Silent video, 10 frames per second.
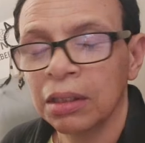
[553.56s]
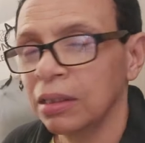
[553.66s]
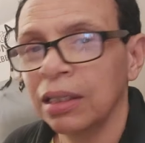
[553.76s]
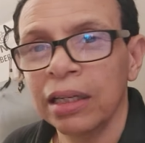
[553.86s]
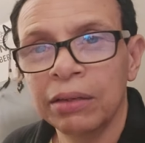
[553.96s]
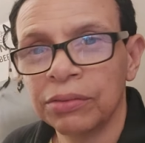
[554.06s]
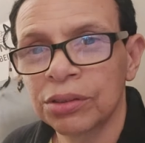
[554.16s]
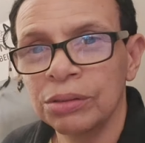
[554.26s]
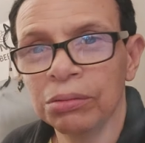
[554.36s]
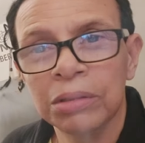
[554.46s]
They'll laugh
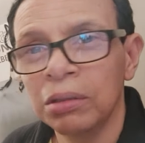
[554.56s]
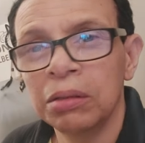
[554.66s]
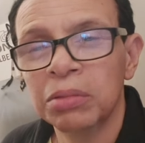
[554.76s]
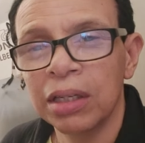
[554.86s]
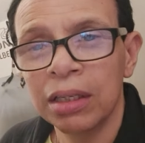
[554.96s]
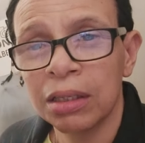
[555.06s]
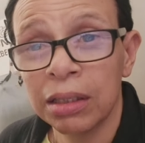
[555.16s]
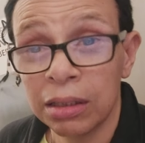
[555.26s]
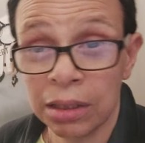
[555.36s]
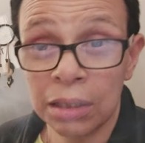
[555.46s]
at you. Don't even say
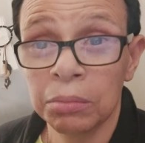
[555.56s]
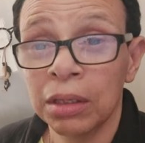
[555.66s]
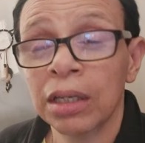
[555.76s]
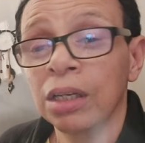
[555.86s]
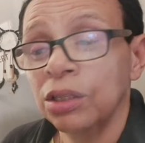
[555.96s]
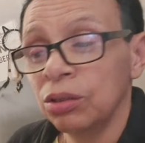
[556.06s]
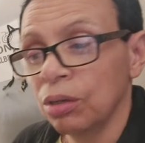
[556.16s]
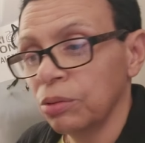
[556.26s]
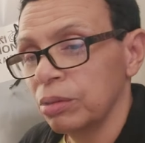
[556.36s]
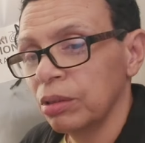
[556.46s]
anything to them. You
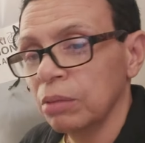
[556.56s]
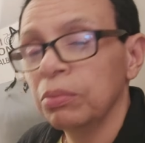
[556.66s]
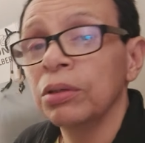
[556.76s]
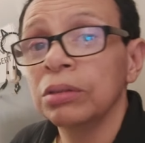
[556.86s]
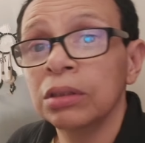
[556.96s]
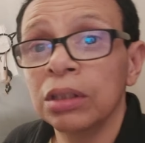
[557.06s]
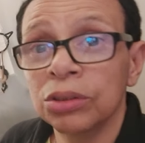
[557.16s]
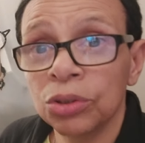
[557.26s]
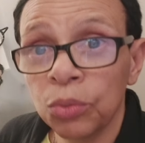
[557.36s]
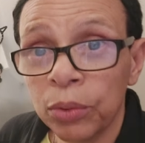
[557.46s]
go to the person
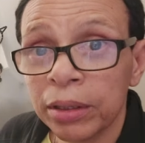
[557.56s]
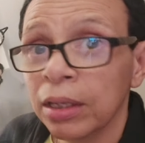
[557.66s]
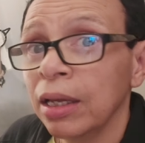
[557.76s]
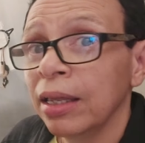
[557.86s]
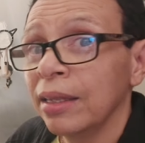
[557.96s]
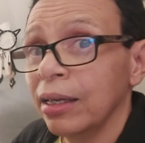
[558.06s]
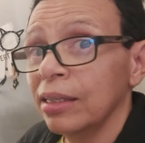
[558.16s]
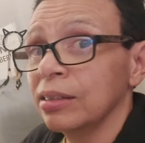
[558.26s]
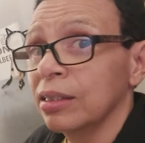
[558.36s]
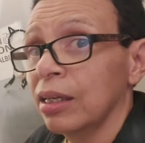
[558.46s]
that you're with.
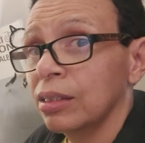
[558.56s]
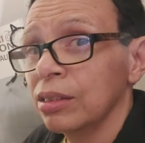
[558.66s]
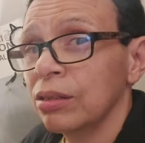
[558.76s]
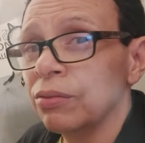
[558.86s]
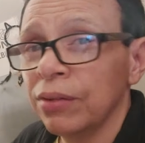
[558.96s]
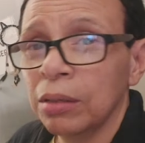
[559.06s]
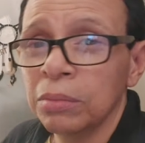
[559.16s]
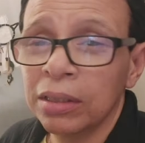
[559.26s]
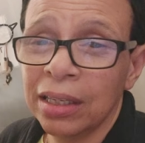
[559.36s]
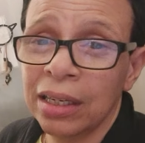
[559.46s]
That's their
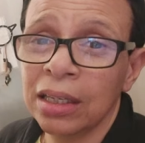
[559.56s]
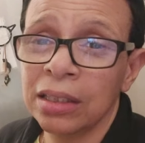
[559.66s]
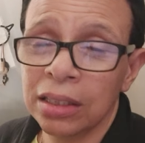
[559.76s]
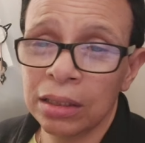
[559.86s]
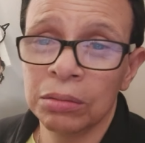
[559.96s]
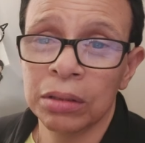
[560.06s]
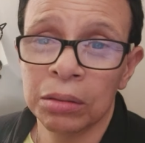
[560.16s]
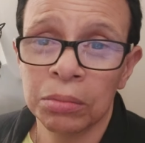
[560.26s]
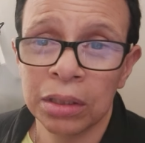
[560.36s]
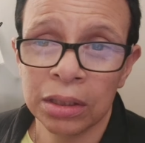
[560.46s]
family. They can deal with
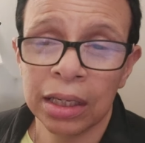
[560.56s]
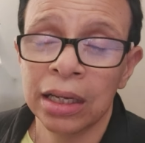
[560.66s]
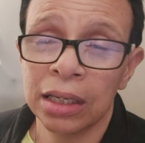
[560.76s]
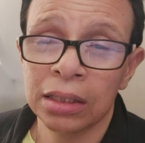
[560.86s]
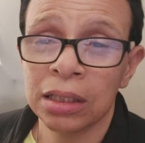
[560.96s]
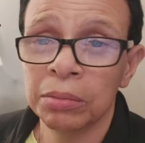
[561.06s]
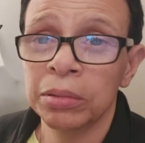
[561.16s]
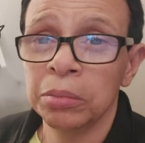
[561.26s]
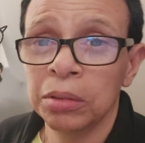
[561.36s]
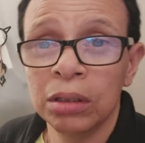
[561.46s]
them. They say, hey, stop,
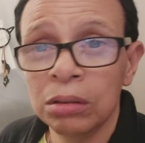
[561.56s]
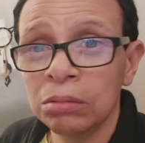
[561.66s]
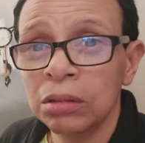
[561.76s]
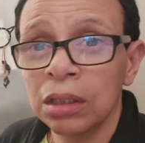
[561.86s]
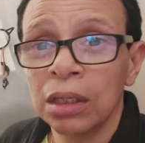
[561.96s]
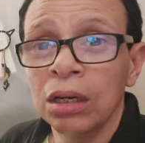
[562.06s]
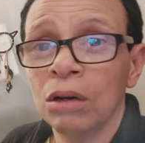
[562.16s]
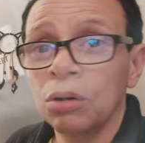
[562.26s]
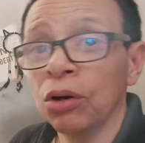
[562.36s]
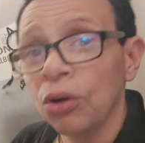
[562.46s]
leave them alone.
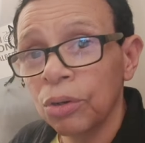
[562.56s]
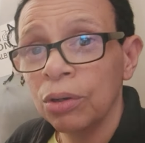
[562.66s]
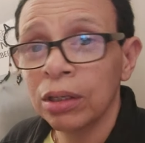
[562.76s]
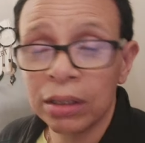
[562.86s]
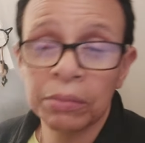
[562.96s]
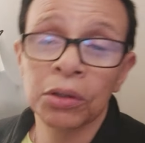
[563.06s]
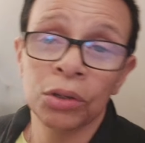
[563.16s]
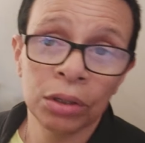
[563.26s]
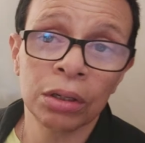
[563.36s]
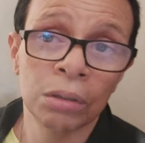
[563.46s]
Or her, leave
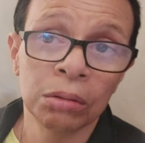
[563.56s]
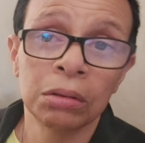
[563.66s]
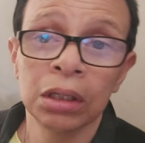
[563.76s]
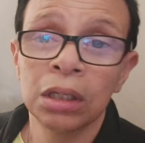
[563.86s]
her alone.